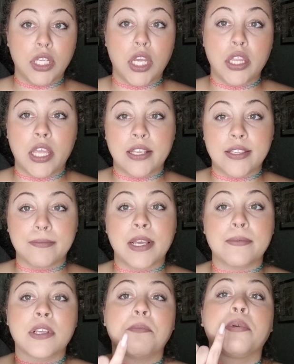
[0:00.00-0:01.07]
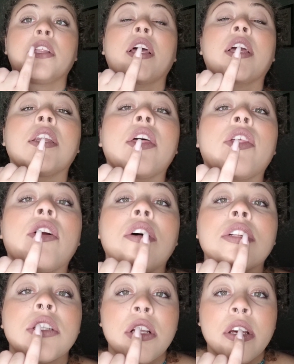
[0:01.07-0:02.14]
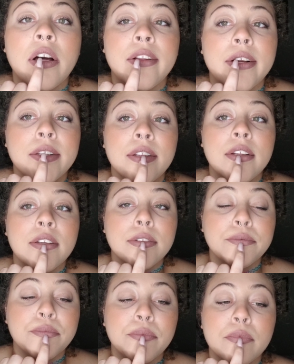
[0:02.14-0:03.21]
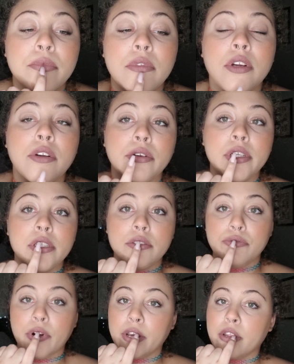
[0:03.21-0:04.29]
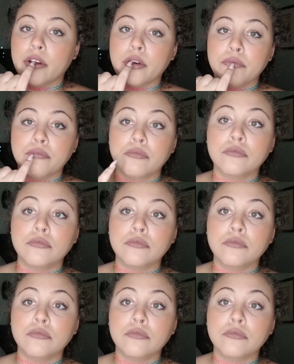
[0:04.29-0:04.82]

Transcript: And then sometimes I'll put like another alternate color in the, in the crease right here